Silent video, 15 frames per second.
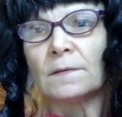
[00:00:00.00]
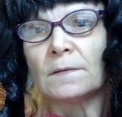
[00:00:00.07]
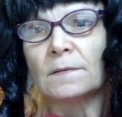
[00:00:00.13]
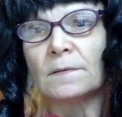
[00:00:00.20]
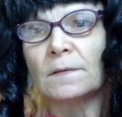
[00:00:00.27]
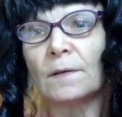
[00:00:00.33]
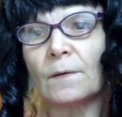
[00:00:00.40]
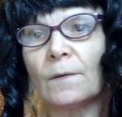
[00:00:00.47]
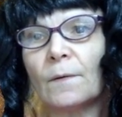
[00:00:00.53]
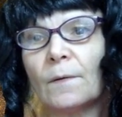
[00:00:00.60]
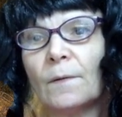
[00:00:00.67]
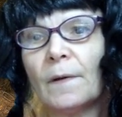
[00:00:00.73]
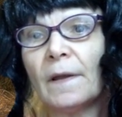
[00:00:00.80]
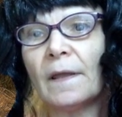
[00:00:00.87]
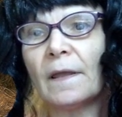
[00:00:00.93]

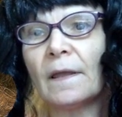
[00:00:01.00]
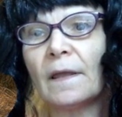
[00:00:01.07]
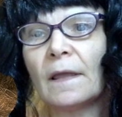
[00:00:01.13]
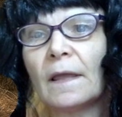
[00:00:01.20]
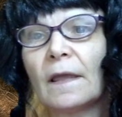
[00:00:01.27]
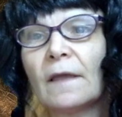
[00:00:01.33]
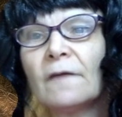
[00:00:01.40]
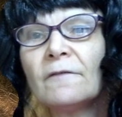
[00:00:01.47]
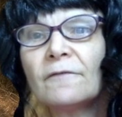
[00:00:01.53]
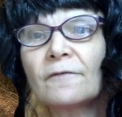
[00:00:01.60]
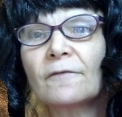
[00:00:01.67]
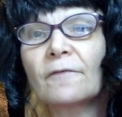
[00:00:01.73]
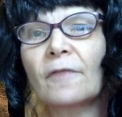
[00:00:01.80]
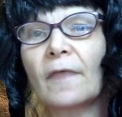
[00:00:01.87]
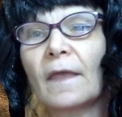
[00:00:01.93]
So if
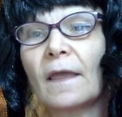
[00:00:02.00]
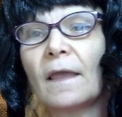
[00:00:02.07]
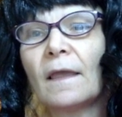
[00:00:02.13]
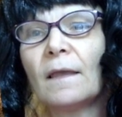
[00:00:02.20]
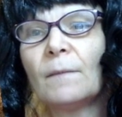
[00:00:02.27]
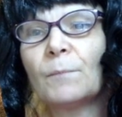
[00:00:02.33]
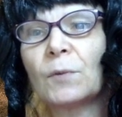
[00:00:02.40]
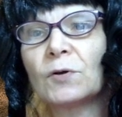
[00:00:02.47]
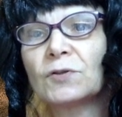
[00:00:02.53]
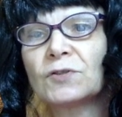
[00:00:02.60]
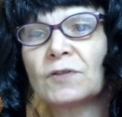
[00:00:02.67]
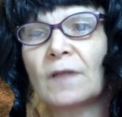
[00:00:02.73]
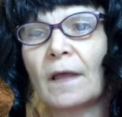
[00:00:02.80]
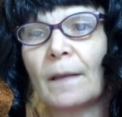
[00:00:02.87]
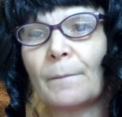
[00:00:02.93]
they
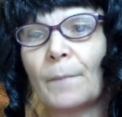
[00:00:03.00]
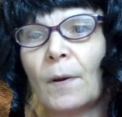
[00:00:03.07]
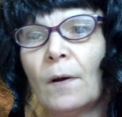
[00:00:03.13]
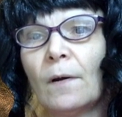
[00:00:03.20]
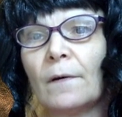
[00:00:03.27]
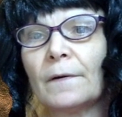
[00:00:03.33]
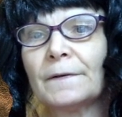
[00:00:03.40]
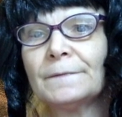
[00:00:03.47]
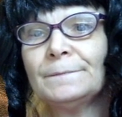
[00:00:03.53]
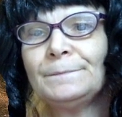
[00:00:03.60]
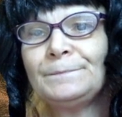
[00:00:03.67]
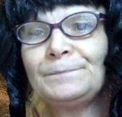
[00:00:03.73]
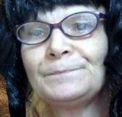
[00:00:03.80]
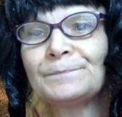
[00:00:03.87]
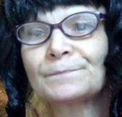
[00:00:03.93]
push that
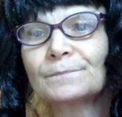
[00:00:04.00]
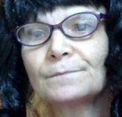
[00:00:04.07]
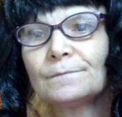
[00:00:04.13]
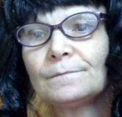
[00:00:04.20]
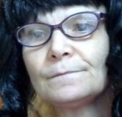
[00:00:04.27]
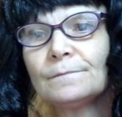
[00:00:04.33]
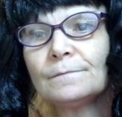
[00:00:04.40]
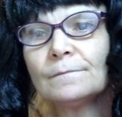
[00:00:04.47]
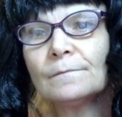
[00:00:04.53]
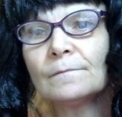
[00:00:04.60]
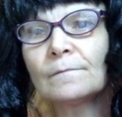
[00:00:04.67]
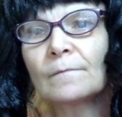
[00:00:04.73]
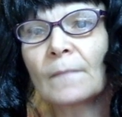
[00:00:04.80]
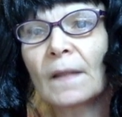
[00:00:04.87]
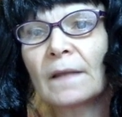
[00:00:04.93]
pawn,
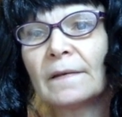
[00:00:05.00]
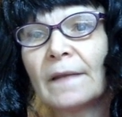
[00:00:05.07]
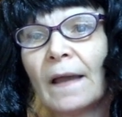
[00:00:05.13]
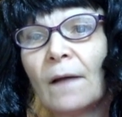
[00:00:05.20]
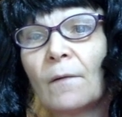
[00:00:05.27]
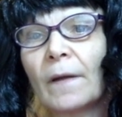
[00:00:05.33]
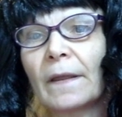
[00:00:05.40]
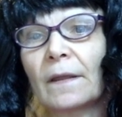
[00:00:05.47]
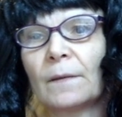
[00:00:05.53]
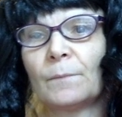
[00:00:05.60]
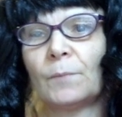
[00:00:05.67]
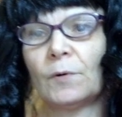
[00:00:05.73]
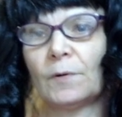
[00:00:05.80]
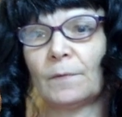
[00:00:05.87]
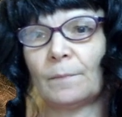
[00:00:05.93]
now I
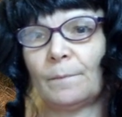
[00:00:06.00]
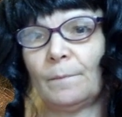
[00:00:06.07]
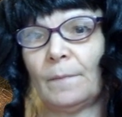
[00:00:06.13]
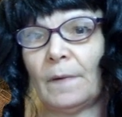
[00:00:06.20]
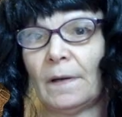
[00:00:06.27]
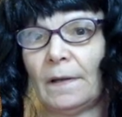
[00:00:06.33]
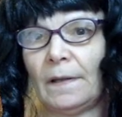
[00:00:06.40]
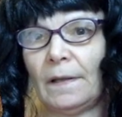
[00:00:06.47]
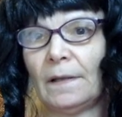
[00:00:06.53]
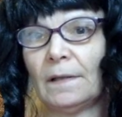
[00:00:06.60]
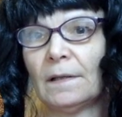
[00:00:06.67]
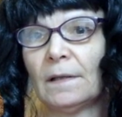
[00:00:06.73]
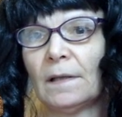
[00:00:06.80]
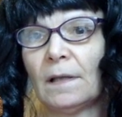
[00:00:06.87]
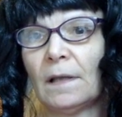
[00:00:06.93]
can put my
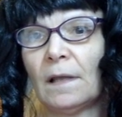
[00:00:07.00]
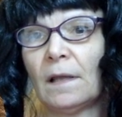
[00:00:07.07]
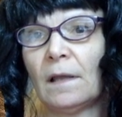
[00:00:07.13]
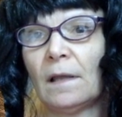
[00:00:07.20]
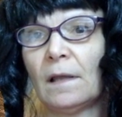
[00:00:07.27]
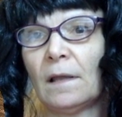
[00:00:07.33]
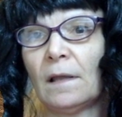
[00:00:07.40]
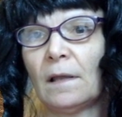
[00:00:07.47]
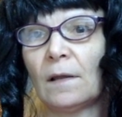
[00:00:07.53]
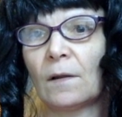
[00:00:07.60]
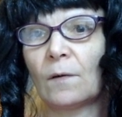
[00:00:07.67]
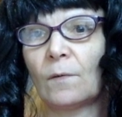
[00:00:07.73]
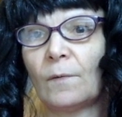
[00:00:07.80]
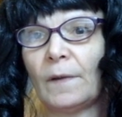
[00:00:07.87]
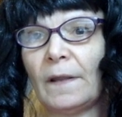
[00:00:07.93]

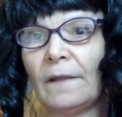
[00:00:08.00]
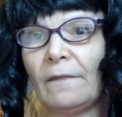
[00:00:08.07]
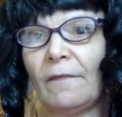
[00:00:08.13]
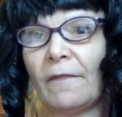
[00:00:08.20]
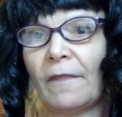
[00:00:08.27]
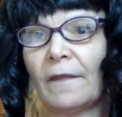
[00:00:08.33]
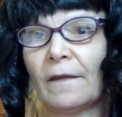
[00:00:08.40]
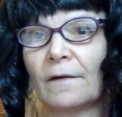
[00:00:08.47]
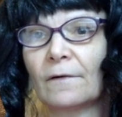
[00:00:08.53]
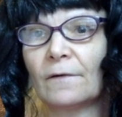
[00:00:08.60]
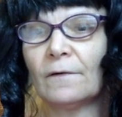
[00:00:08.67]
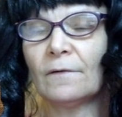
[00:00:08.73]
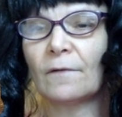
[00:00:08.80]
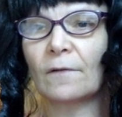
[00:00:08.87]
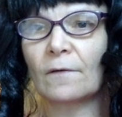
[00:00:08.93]
queen
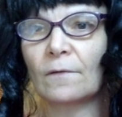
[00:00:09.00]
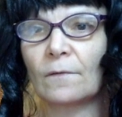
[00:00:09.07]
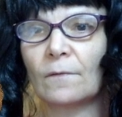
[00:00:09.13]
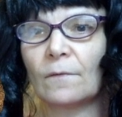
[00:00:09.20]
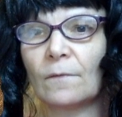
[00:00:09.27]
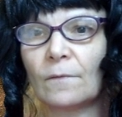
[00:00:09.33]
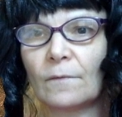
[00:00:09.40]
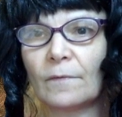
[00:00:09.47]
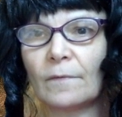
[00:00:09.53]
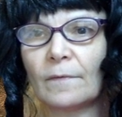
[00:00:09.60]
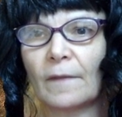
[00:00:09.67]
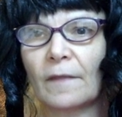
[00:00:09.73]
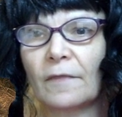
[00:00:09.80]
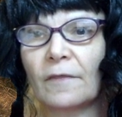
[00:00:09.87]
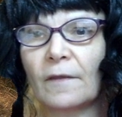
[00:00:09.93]
there, though
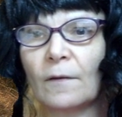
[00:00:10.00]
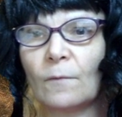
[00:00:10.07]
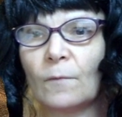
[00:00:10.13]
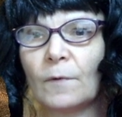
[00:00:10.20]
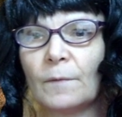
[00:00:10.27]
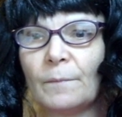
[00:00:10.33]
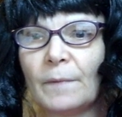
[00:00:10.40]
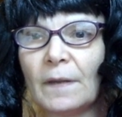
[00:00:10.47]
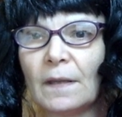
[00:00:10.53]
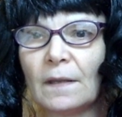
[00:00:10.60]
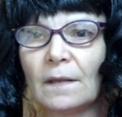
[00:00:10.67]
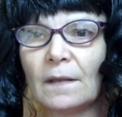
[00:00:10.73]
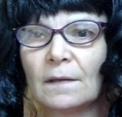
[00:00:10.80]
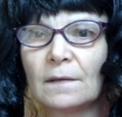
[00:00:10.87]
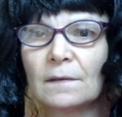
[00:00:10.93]
nothing would
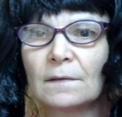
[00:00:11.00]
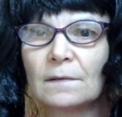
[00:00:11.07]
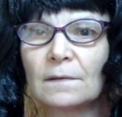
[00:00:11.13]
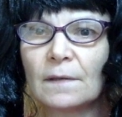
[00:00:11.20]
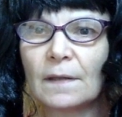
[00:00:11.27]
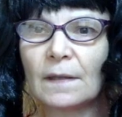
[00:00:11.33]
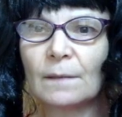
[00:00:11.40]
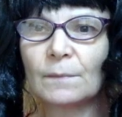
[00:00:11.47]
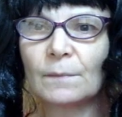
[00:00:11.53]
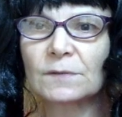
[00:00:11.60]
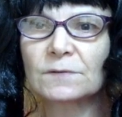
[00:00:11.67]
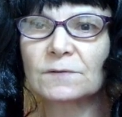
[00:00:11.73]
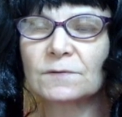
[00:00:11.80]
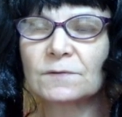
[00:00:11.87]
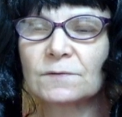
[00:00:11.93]
be
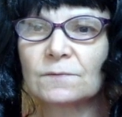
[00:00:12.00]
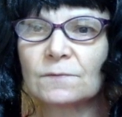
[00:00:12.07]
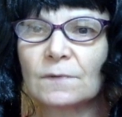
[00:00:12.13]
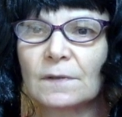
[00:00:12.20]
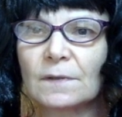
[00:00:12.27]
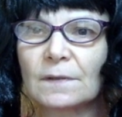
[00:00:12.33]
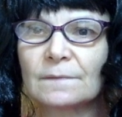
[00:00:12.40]
able to